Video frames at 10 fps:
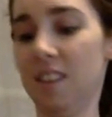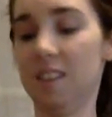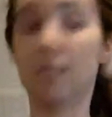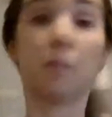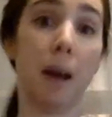
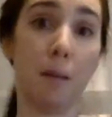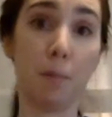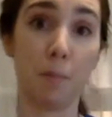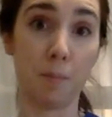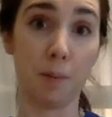This is bad
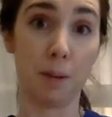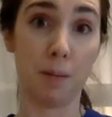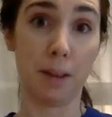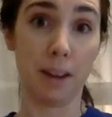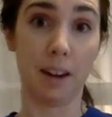
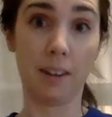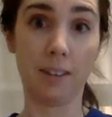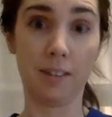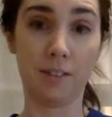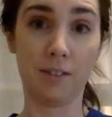pre-planning
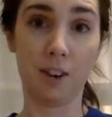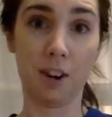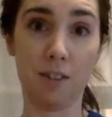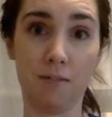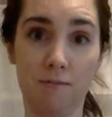for